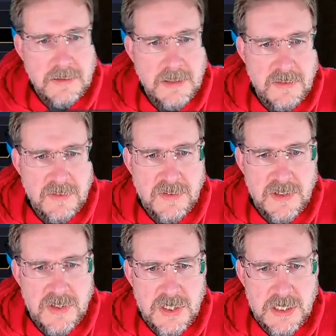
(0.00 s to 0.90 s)
Sense
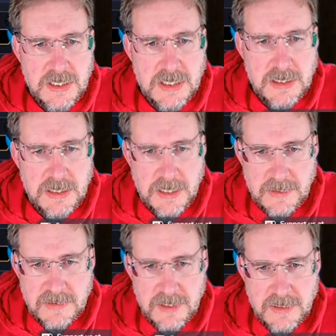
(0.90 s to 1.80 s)
Vestigia needs
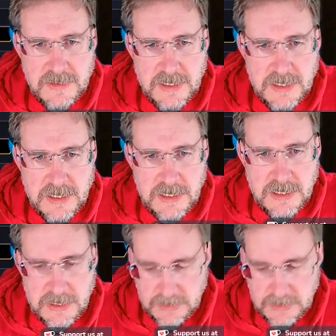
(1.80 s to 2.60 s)
60.